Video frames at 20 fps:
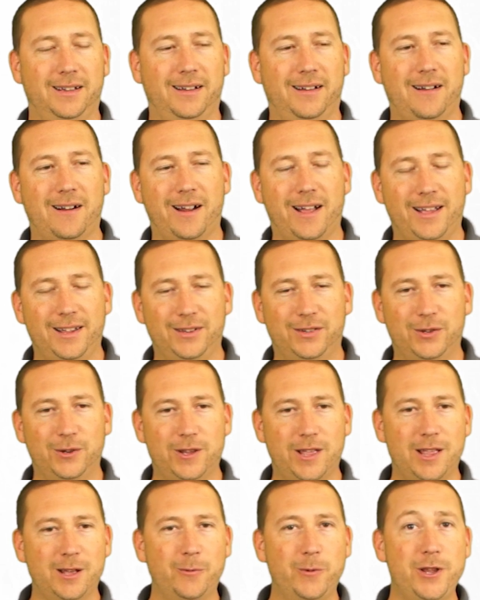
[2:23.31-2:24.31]
All right right,
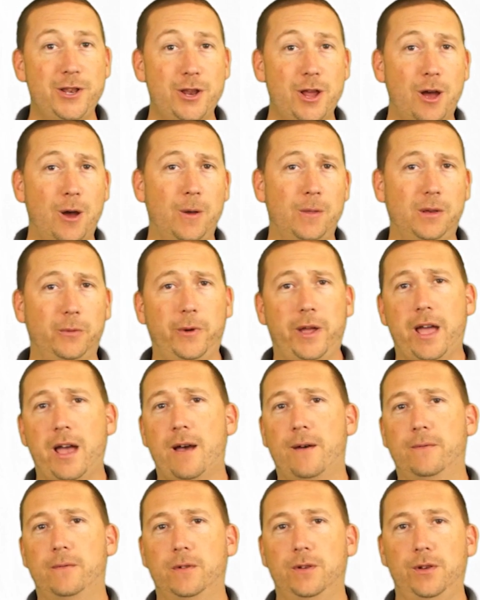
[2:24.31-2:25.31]
so now that we know that we
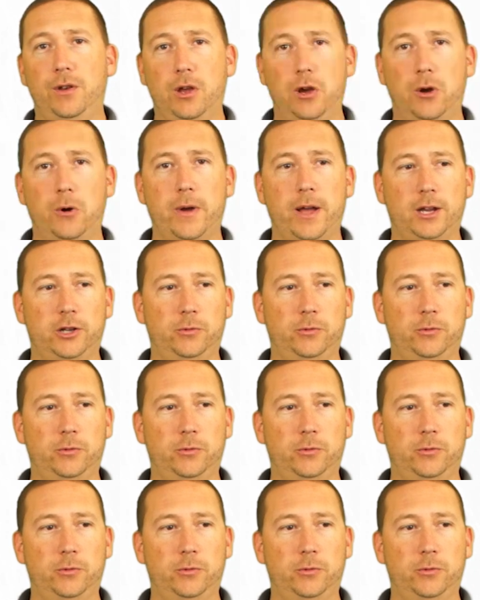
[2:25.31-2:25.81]
have no